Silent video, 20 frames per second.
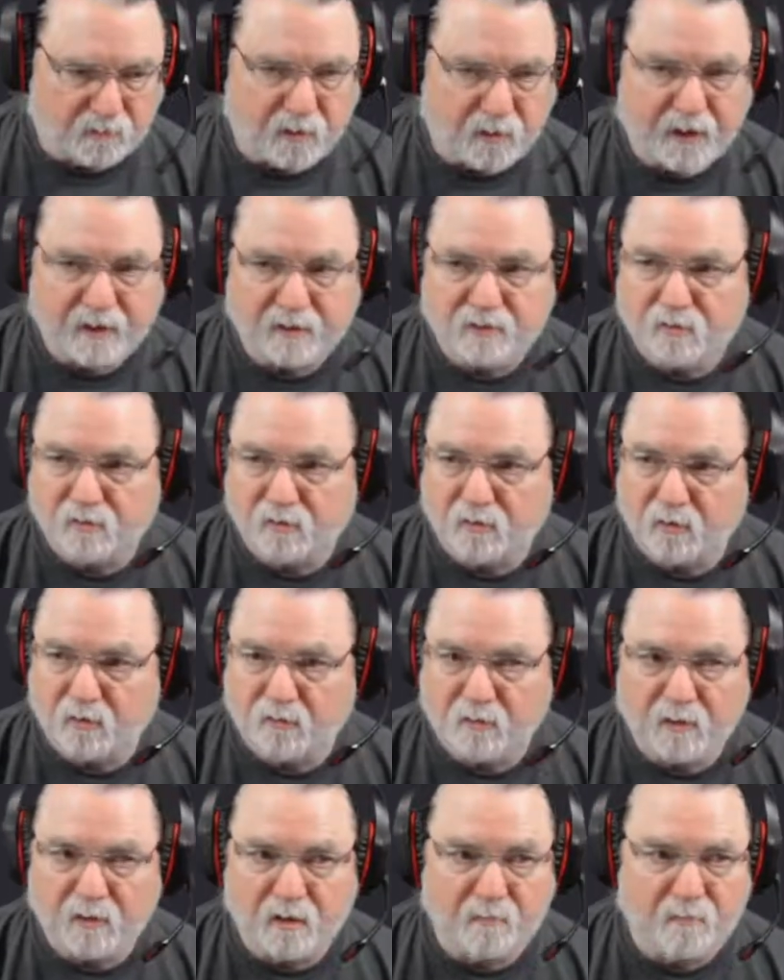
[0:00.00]
Actually, you know
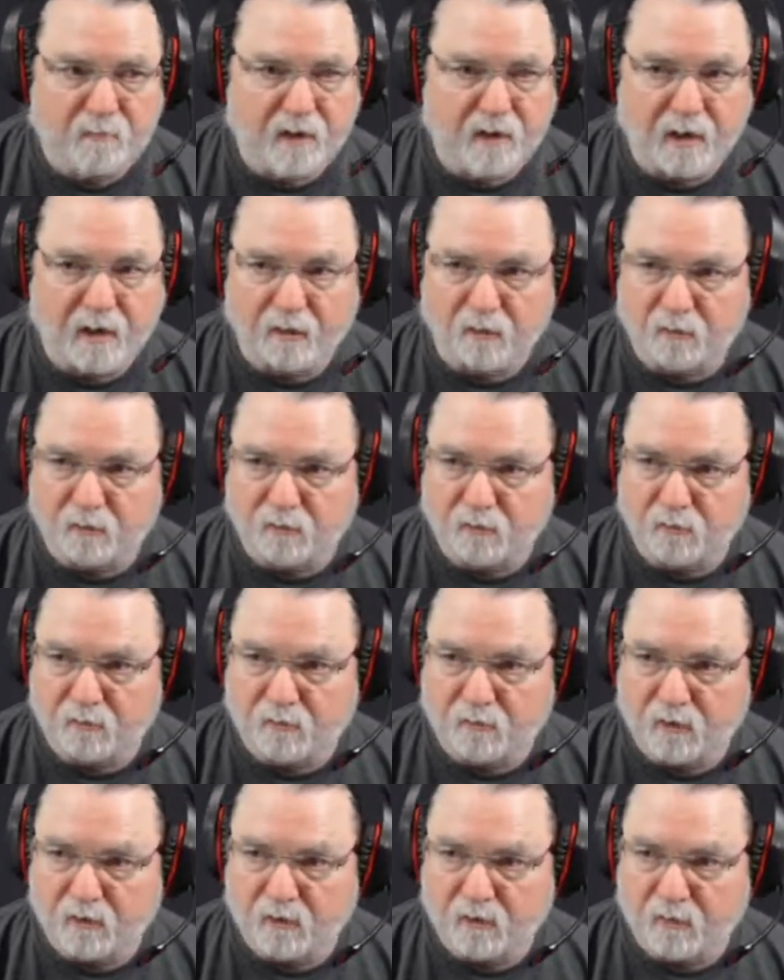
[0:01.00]
what? I'm not going to do it
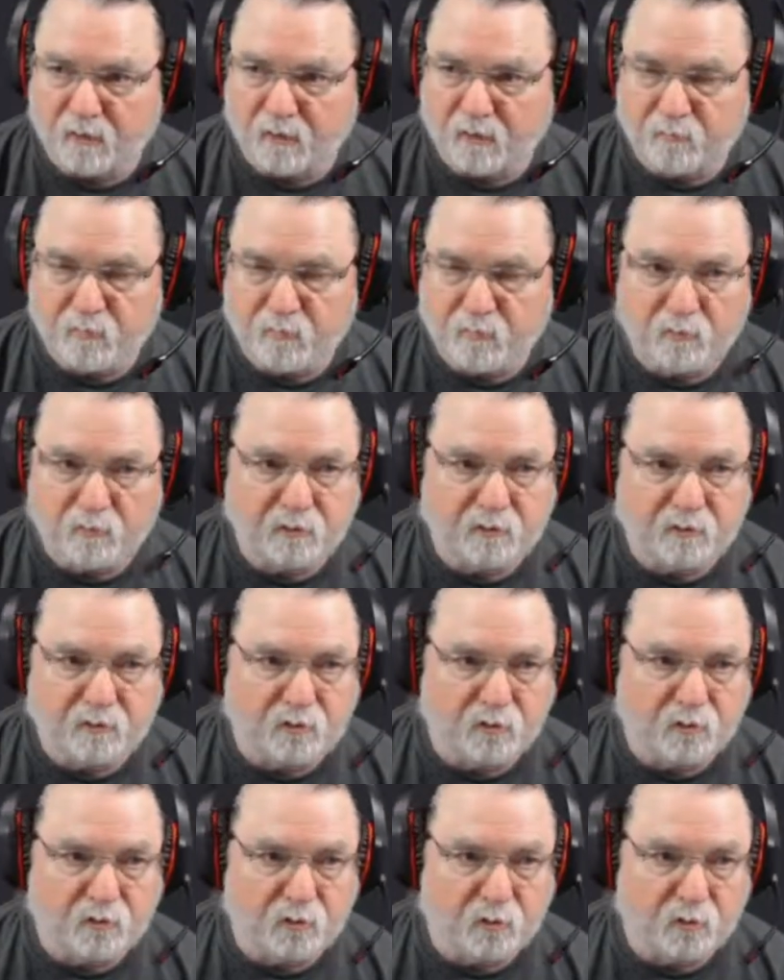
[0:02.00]
that way. I'm going
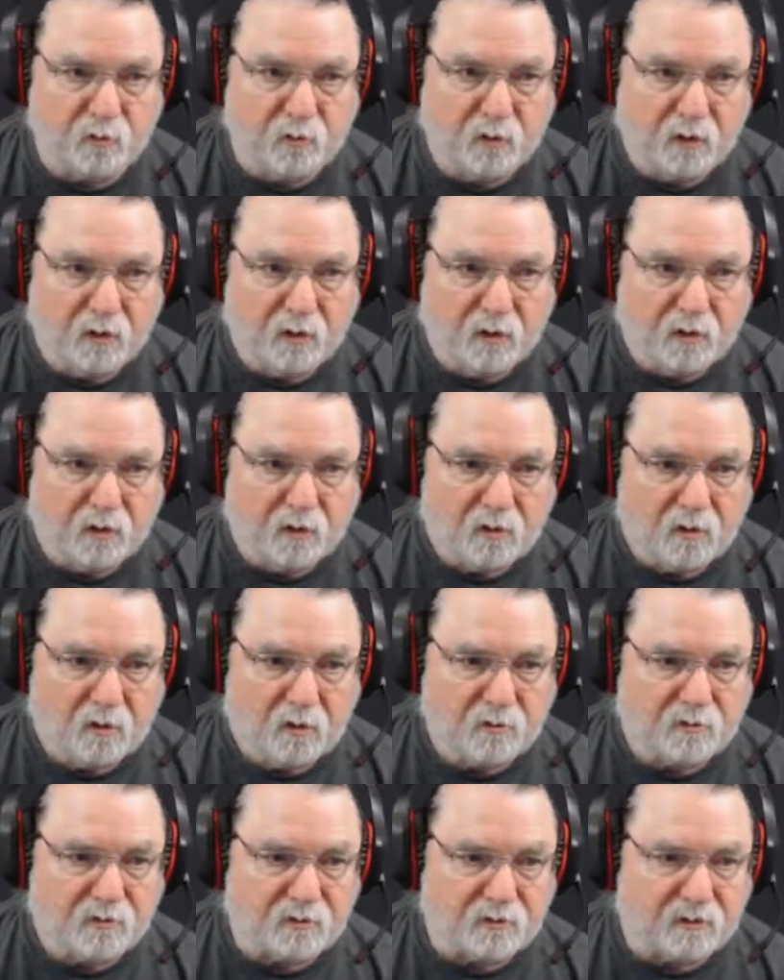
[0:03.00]
to
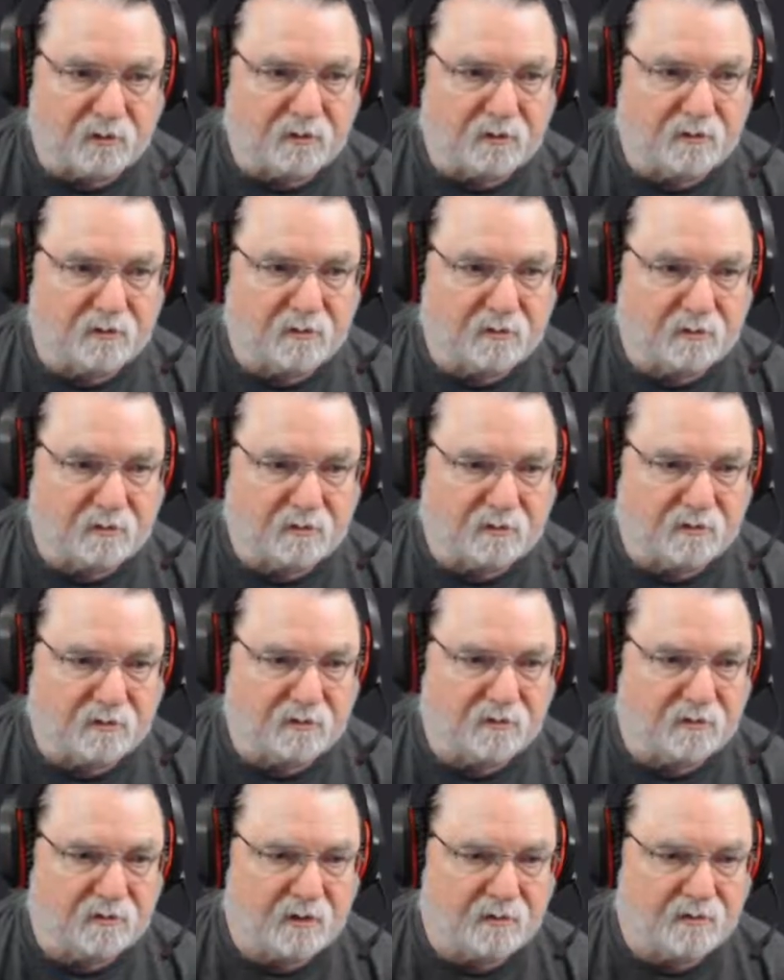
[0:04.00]
close this because
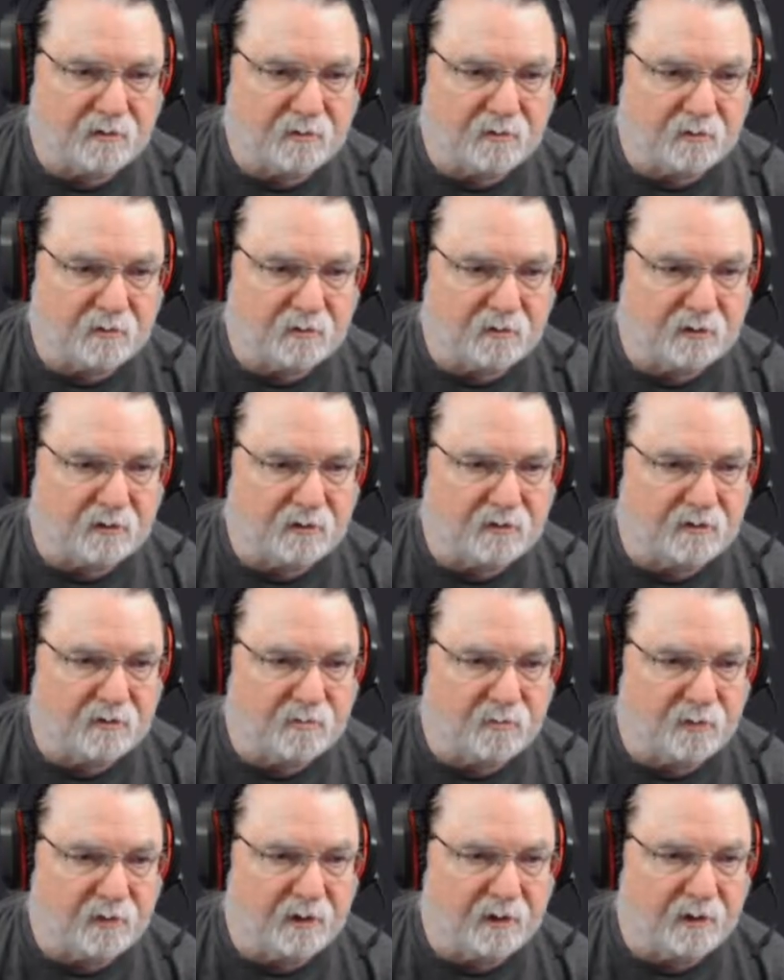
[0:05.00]
this doesn't really
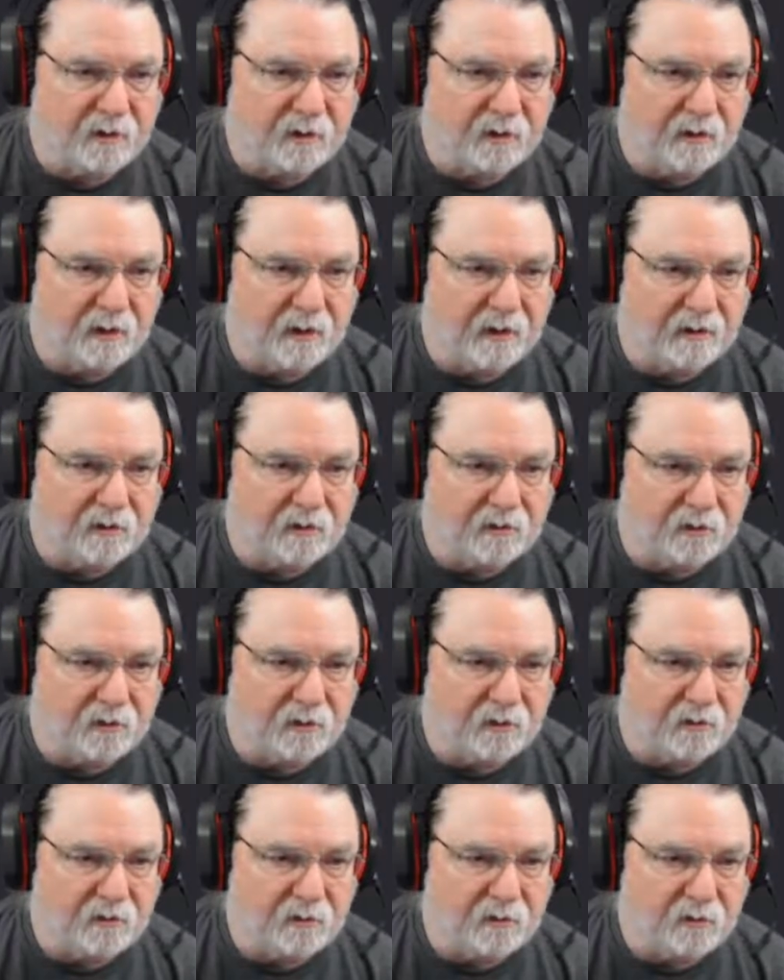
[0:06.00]
explain how you
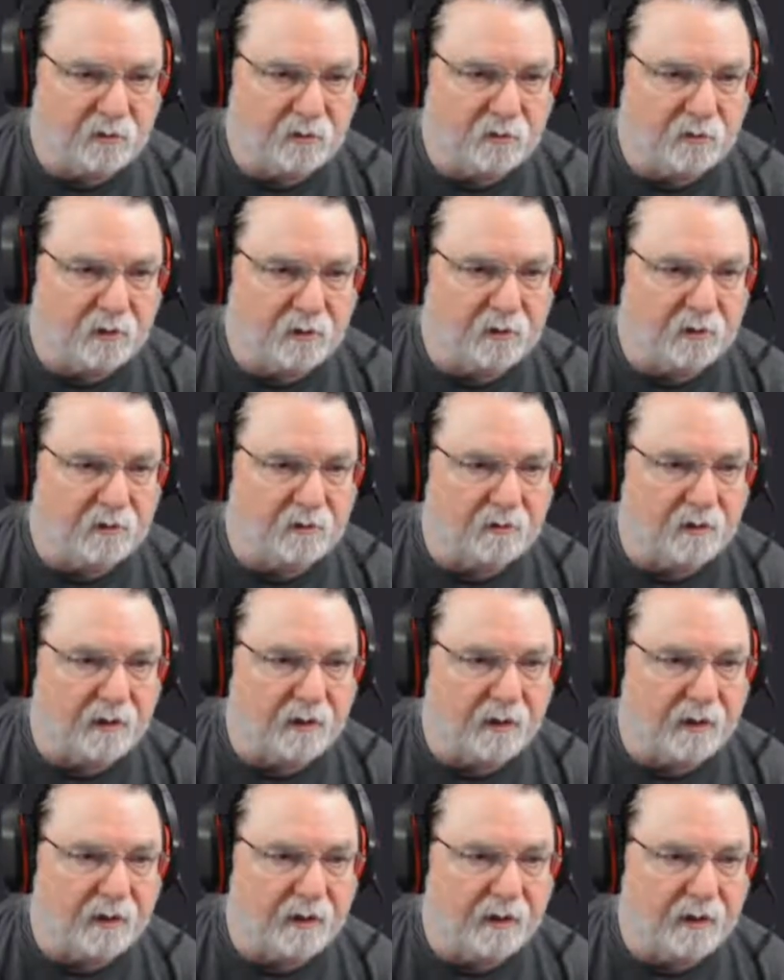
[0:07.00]
get to where you're
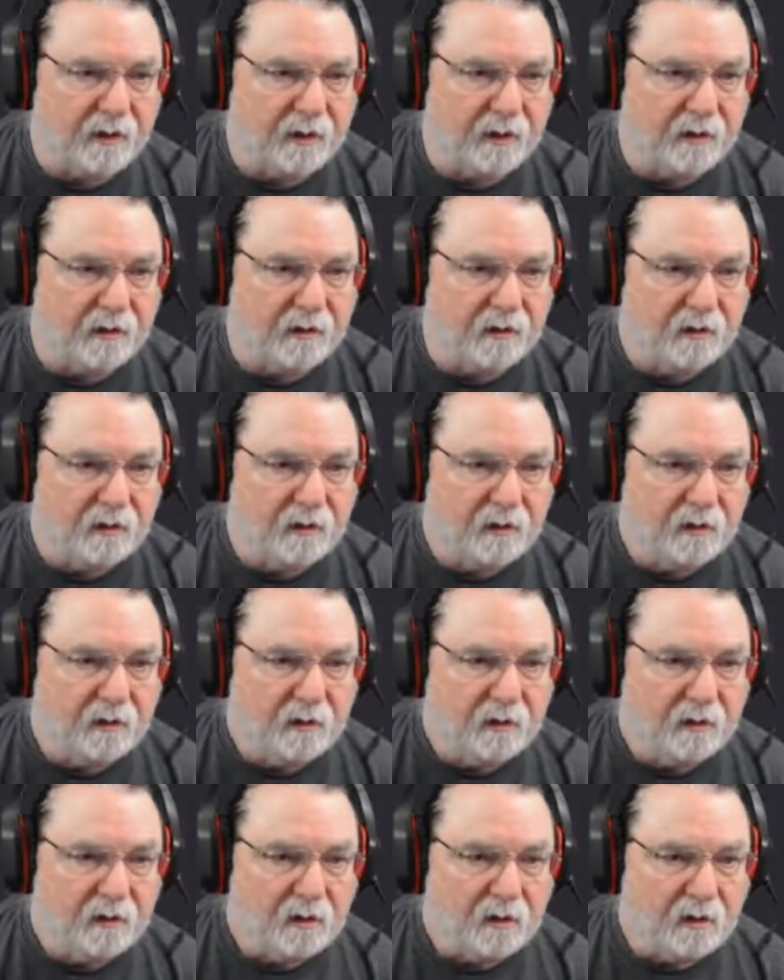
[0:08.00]
at.
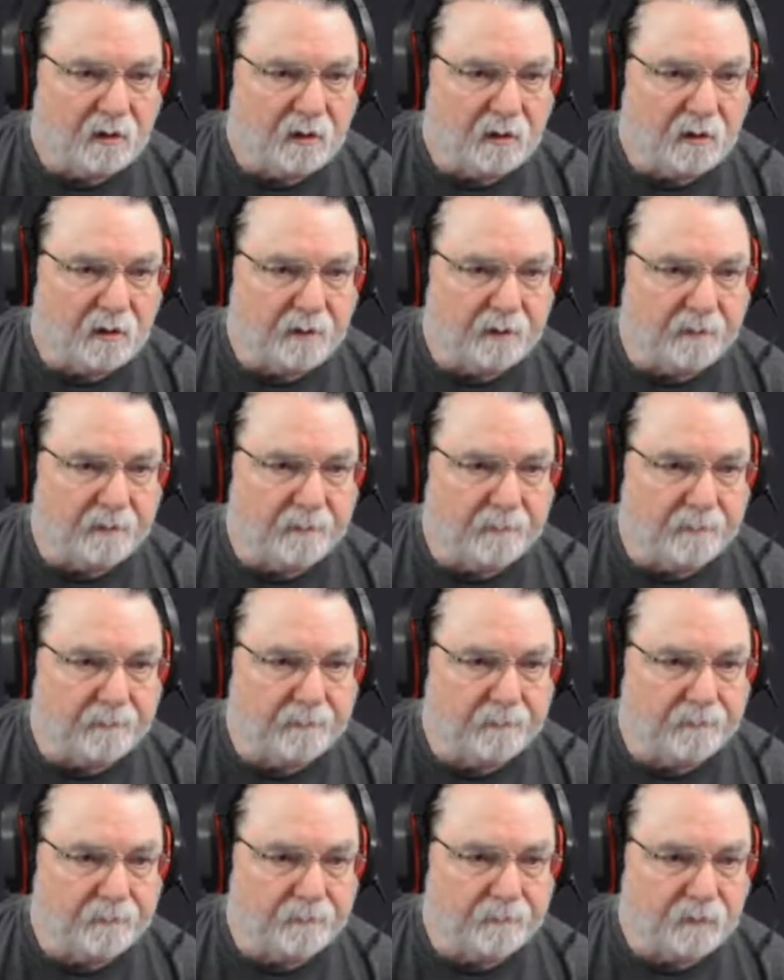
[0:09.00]
Go
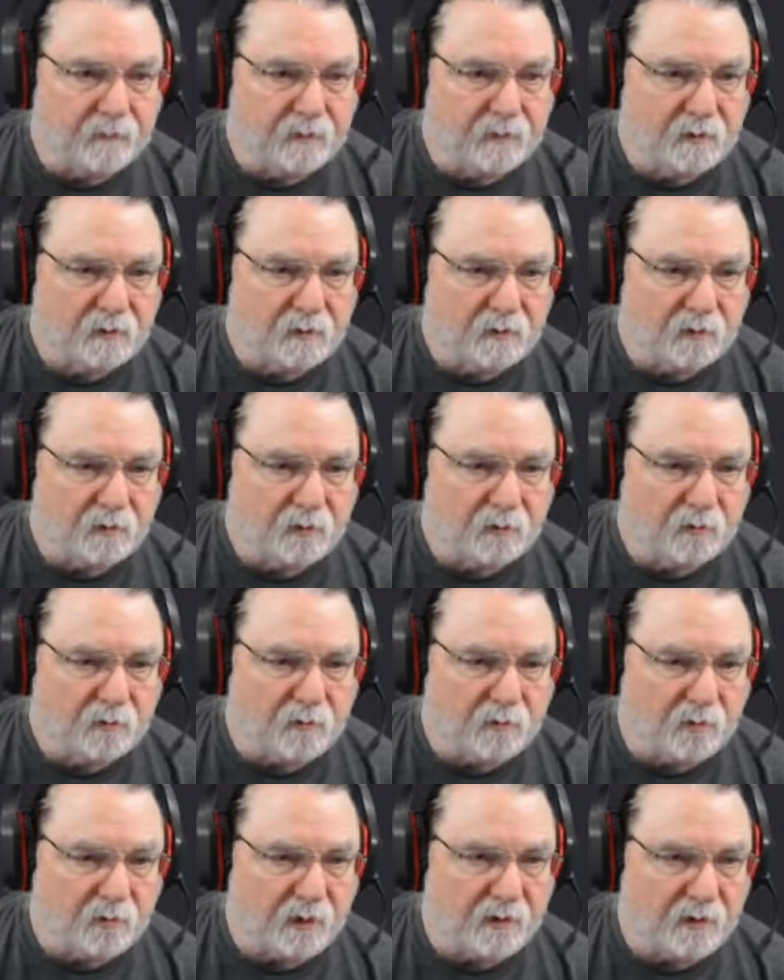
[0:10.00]
into
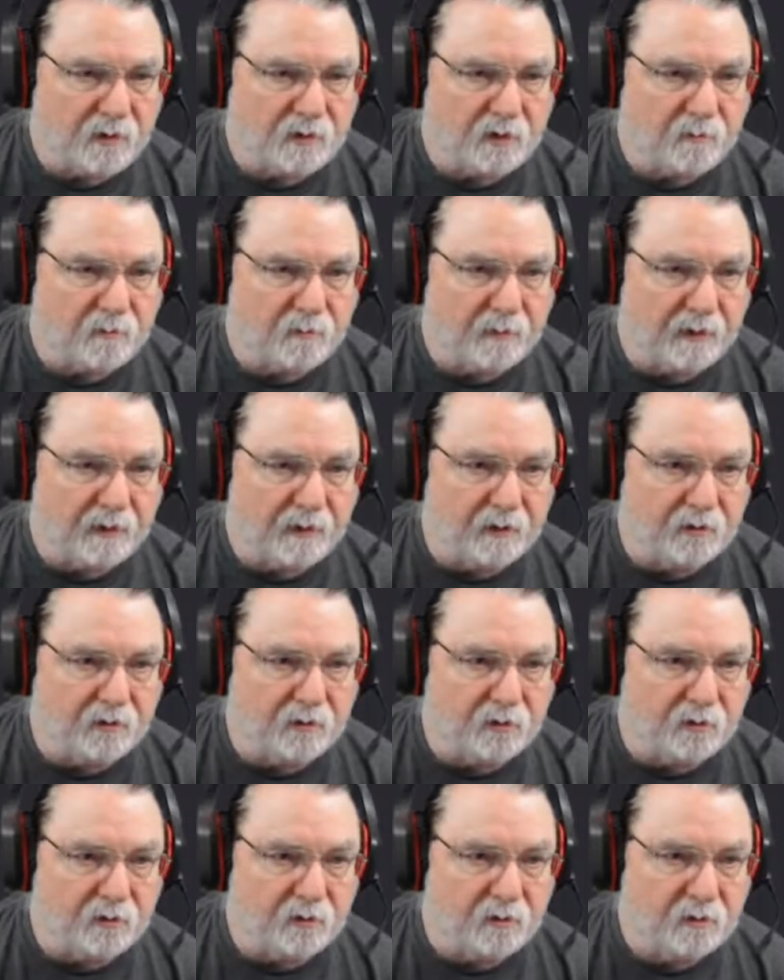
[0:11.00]
Project
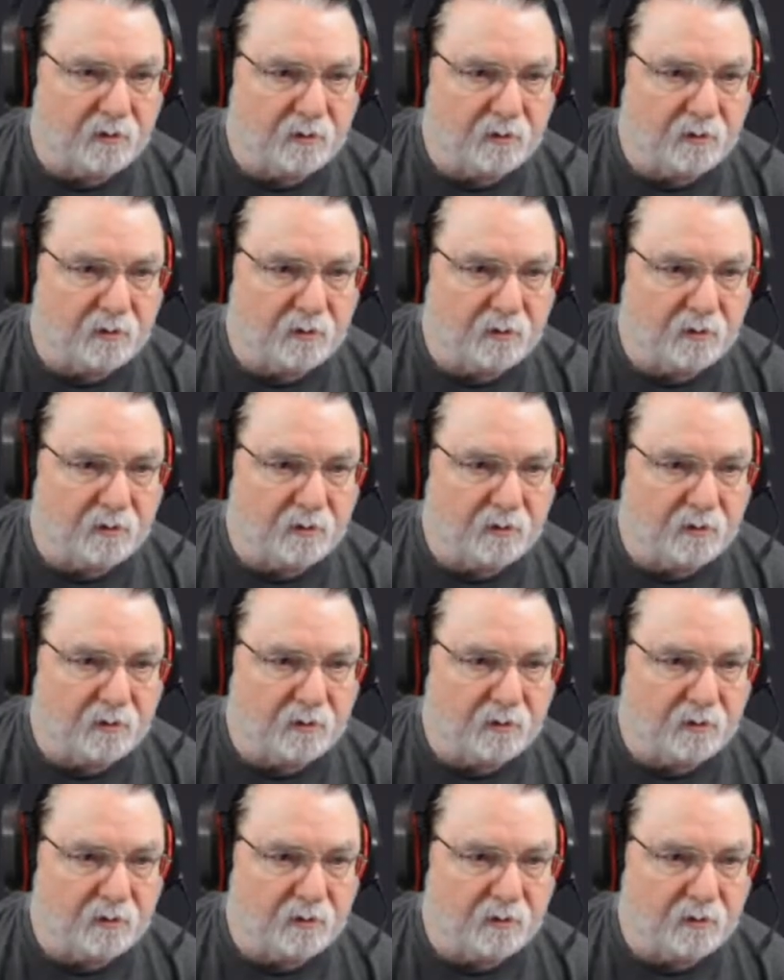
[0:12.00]
Manager.